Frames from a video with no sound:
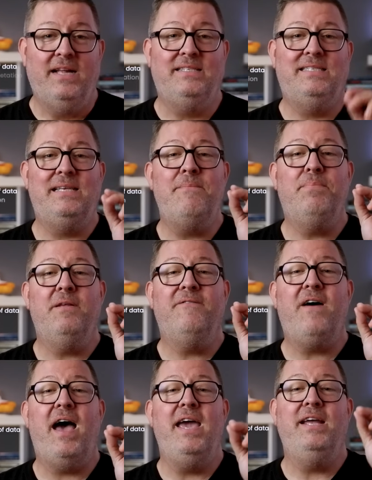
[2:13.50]
and
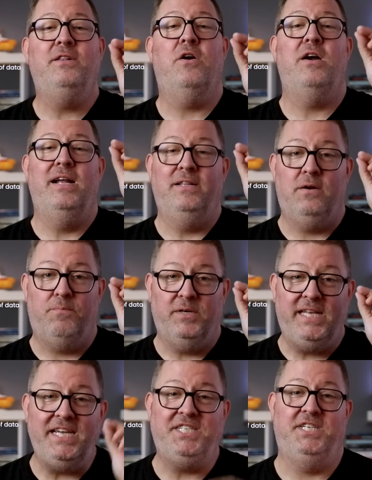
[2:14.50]
simplifying their
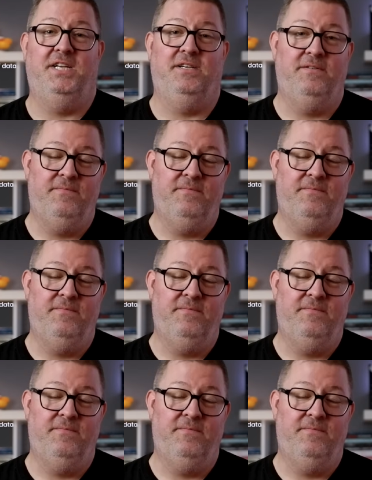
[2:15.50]
interpretation.